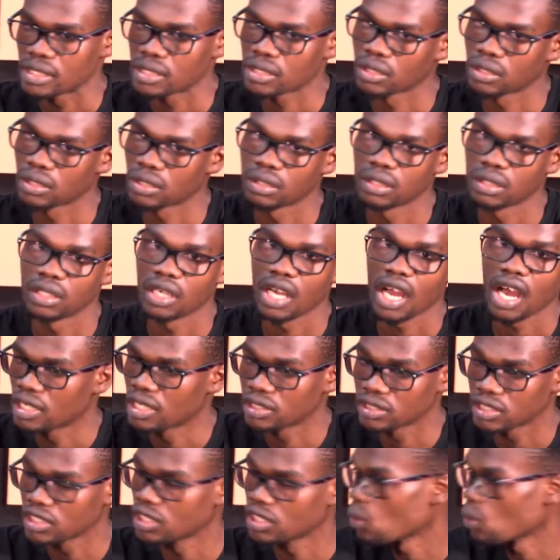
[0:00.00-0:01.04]
God
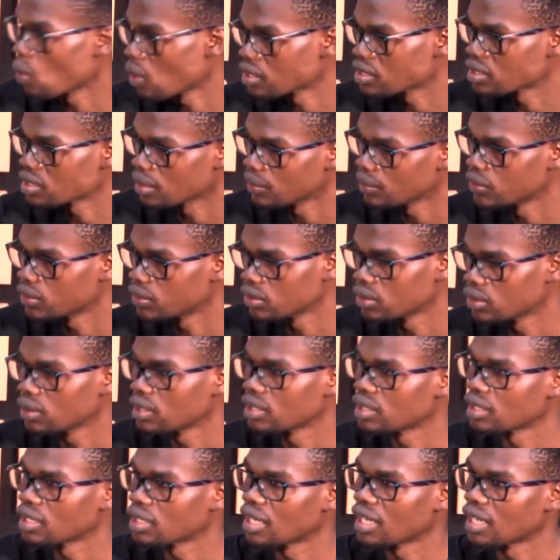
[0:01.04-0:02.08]
really wants them to do
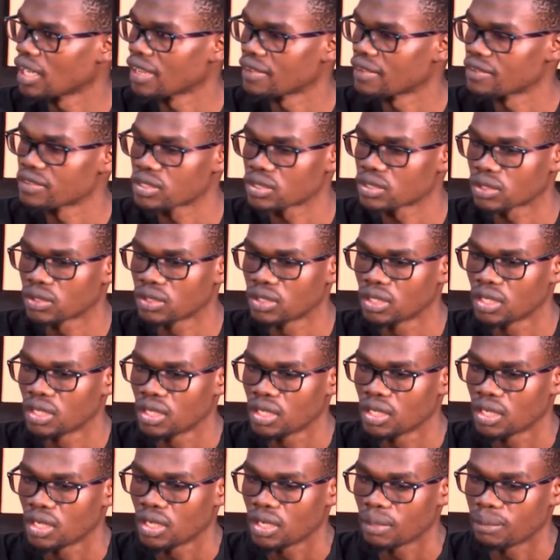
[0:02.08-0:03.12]
with their lives. So,
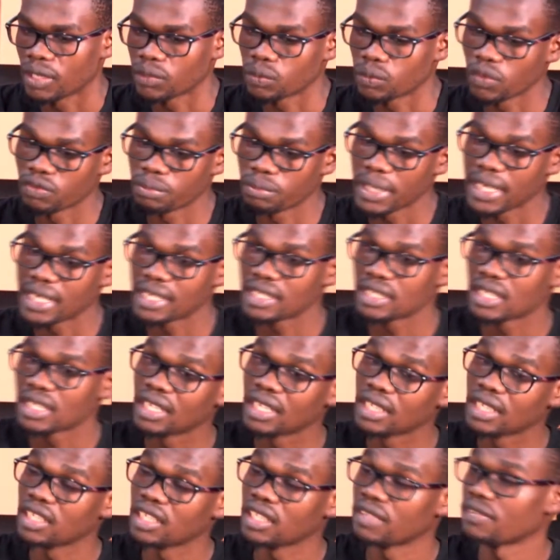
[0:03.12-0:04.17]
but we've been
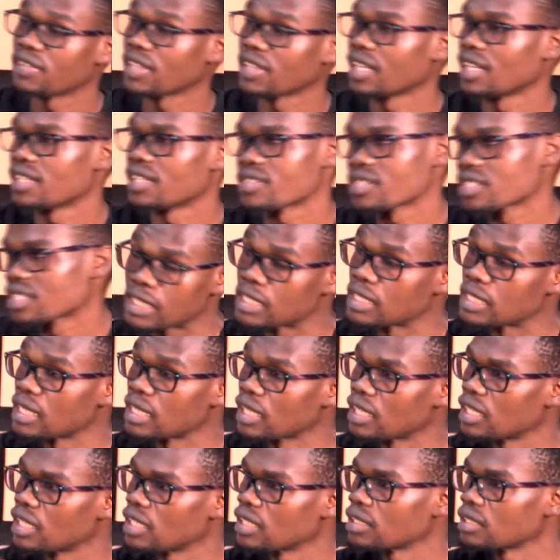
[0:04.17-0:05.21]
only
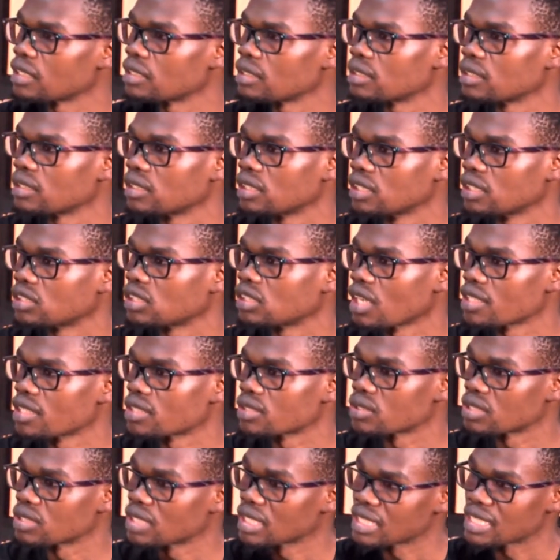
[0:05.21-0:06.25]
taking the chance
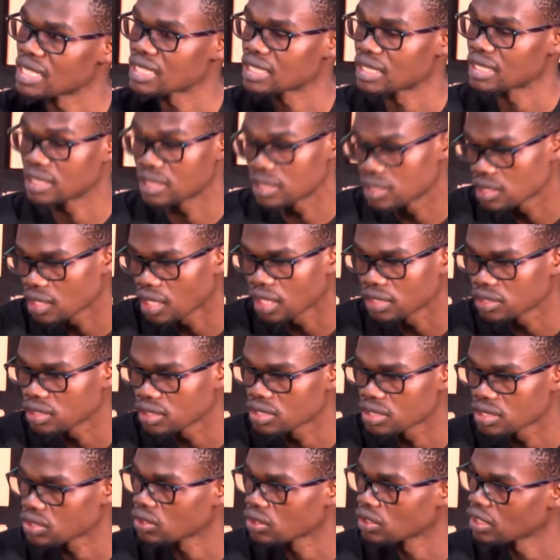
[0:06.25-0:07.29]
to say this child
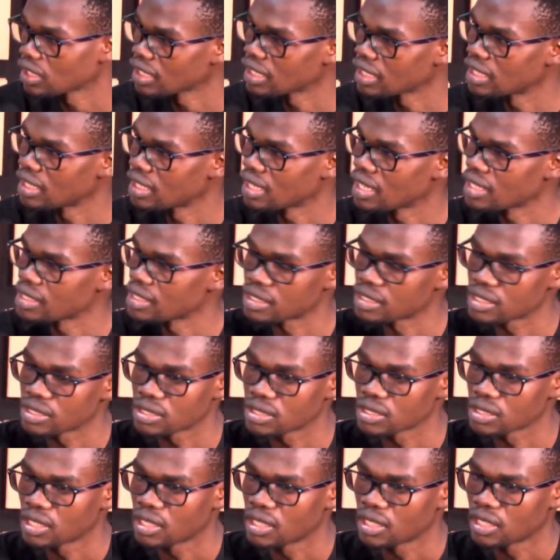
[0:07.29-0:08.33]
is unique here about.
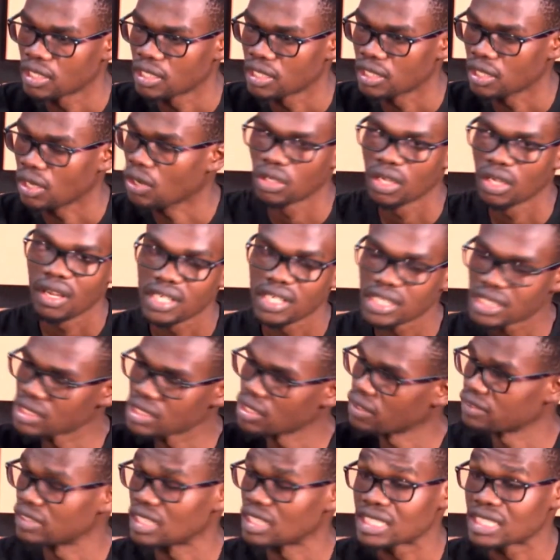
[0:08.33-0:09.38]
So
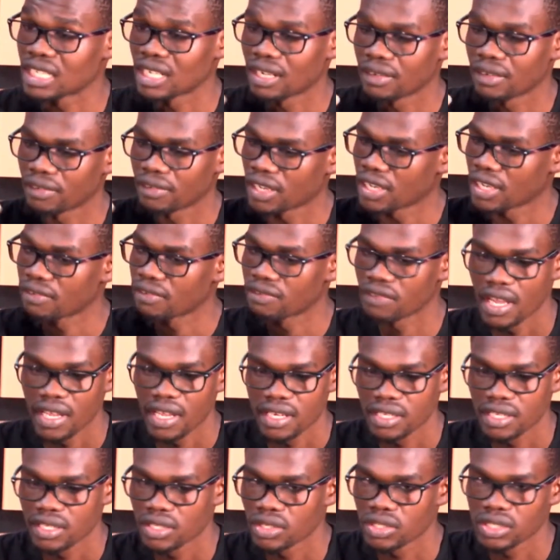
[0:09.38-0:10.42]
self-discovery,
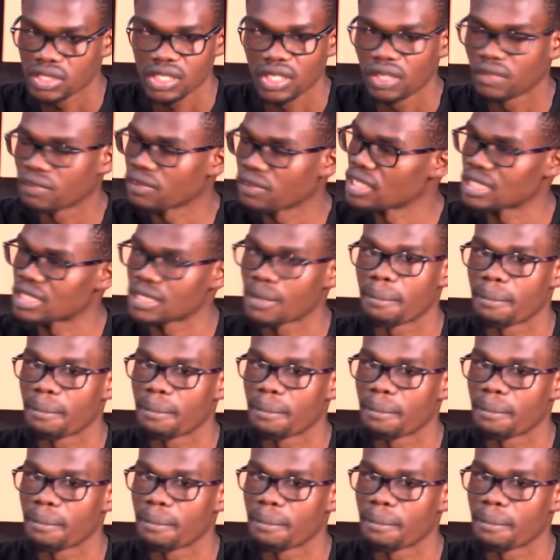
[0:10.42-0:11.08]
finding yourself is the.